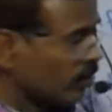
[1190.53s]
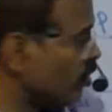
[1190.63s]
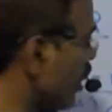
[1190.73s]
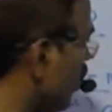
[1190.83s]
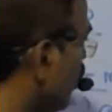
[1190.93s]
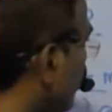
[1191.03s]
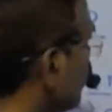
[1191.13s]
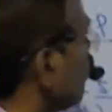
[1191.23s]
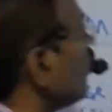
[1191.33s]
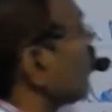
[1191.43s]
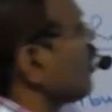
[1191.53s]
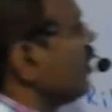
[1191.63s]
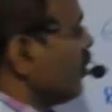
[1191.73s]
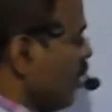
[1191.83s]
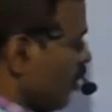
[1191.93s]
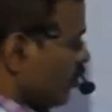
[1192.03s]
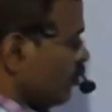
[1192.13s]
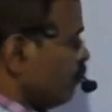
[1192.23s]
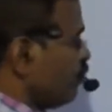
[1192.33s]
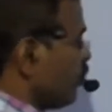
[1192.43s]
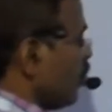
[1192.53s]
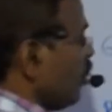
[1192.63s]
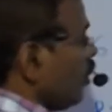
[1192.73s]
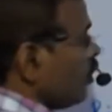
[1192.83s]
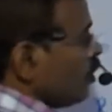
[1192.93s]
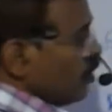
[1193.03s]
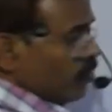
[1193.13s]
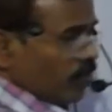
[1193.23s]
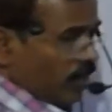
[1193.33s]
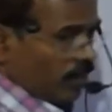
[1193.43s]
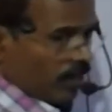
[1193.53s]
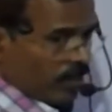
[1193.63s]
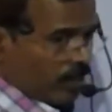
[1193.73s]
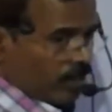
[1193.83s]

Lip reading: Okay, so we'll write that. See.